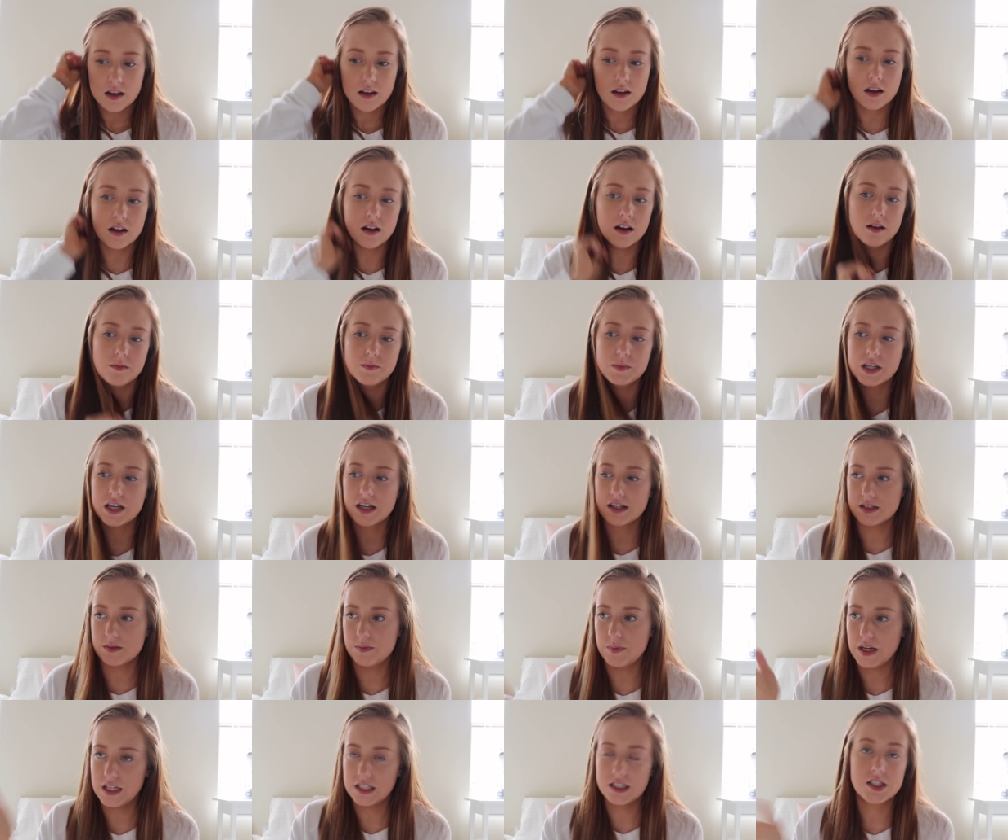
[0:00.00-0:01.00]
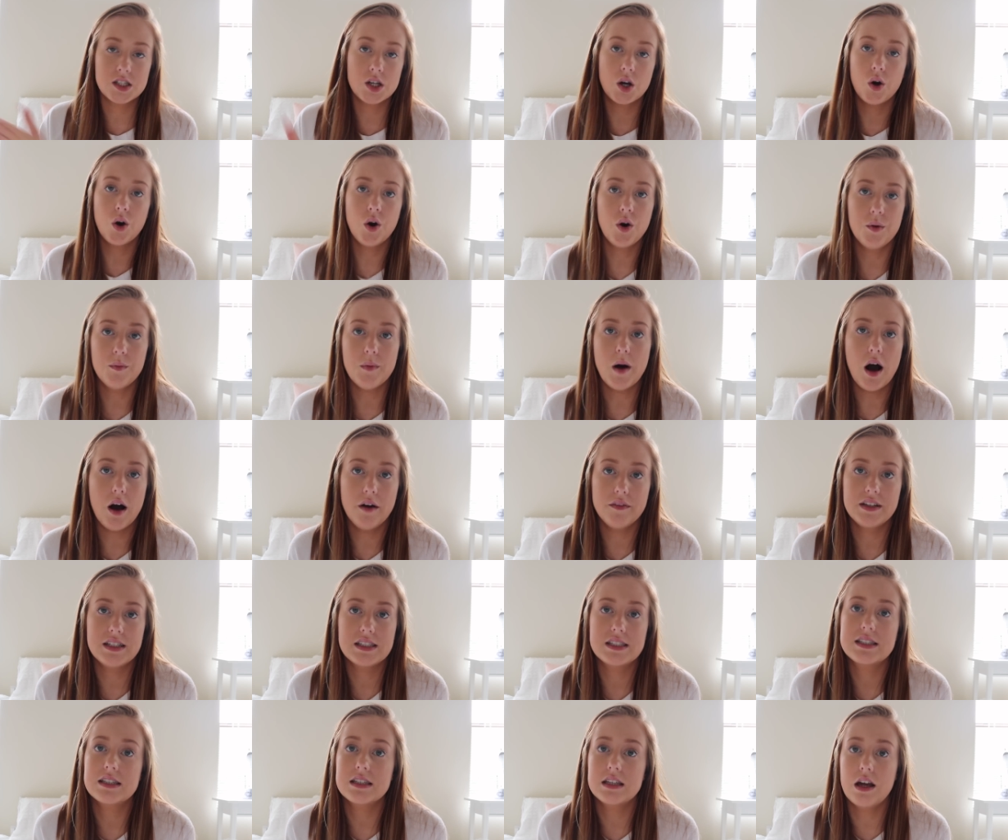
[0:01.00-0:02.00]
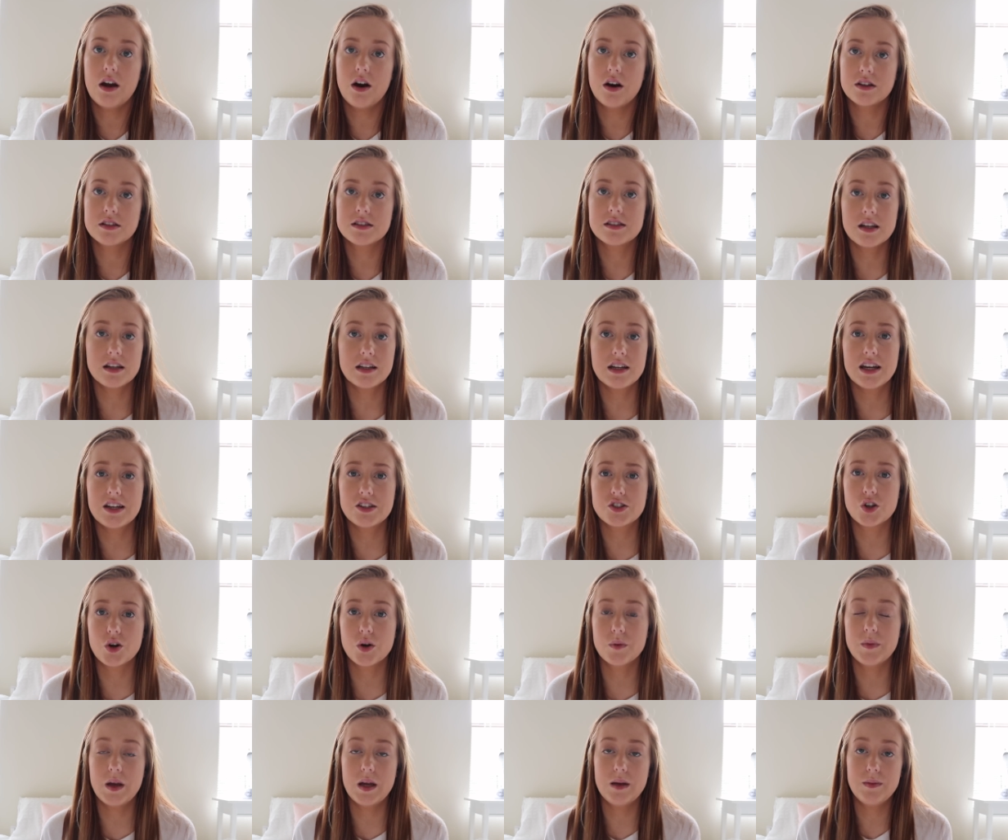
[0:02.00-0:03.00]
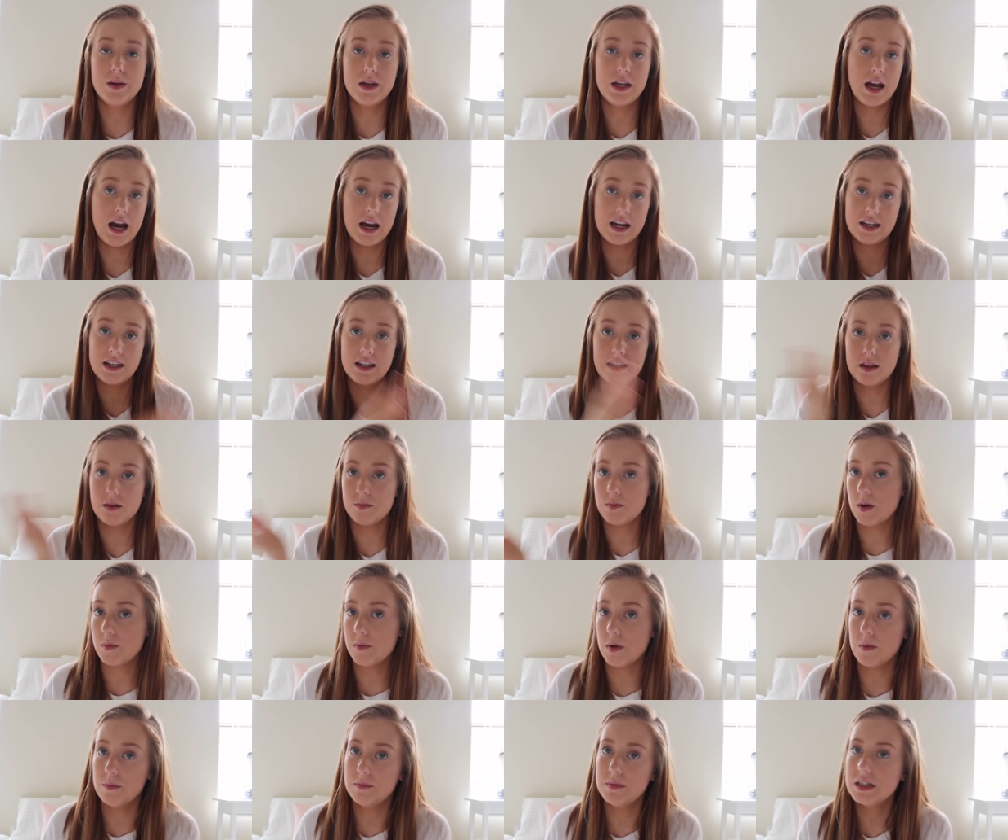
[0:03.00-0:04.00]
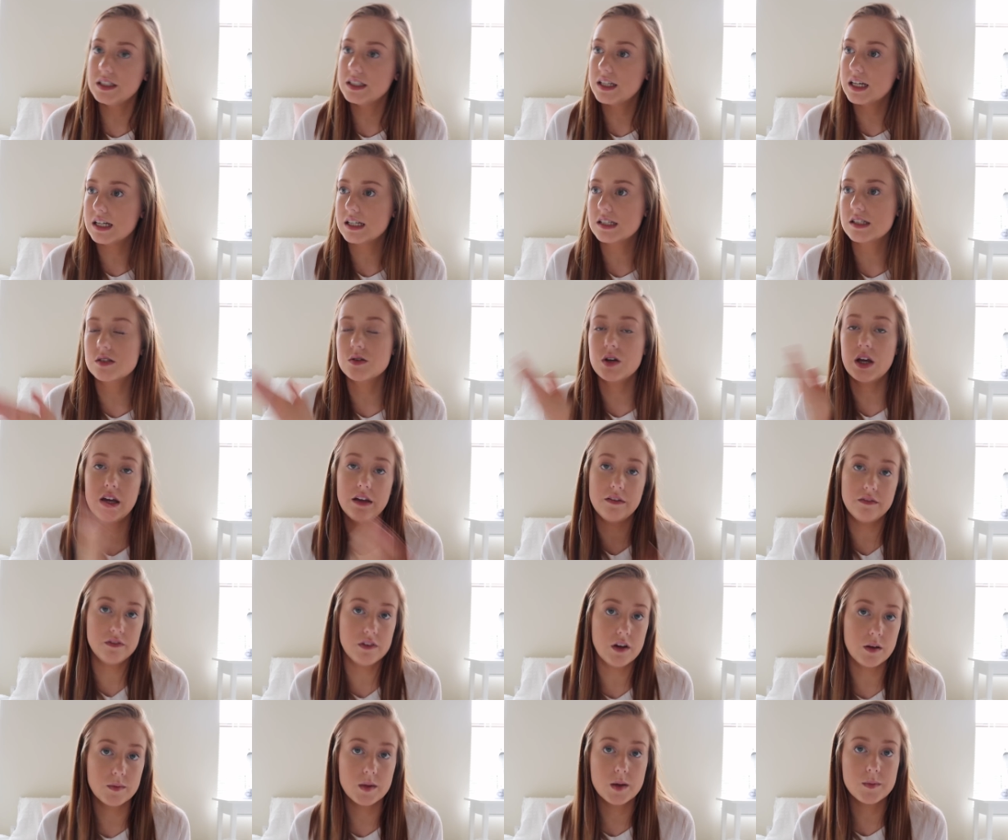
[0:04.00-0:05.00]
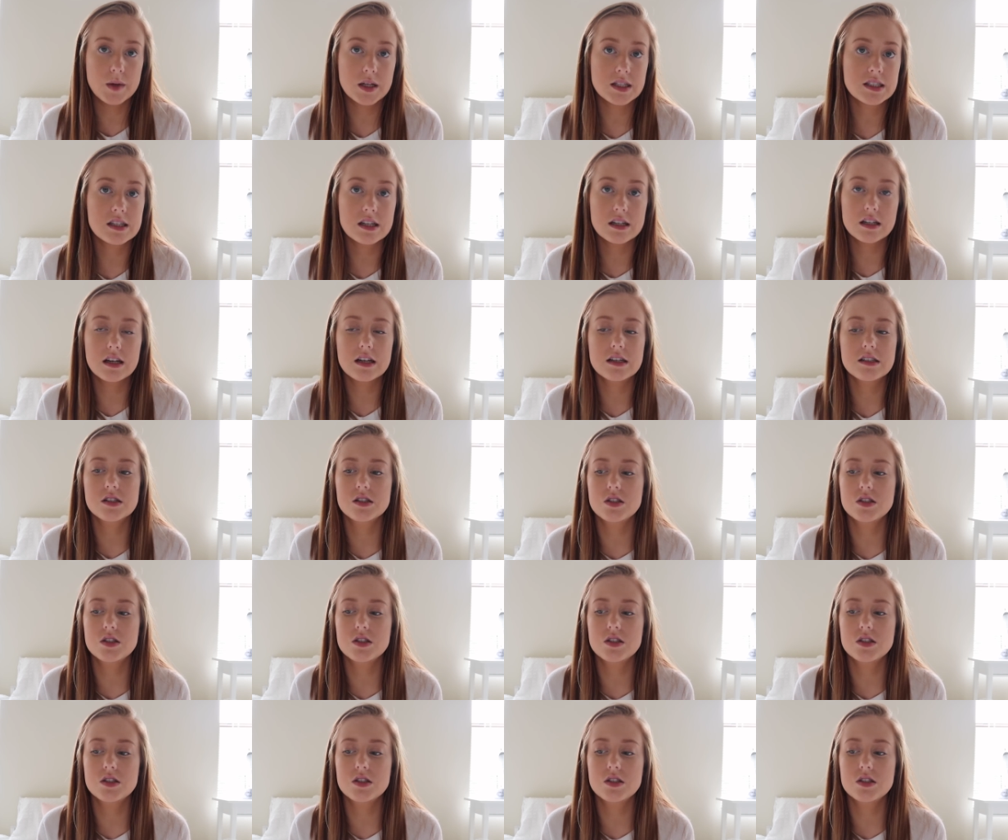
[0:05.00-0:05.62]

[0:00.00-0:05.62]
Because Ben's home obviously on Sundays, or maybe I can get them up on Mondays and film them on Sundays.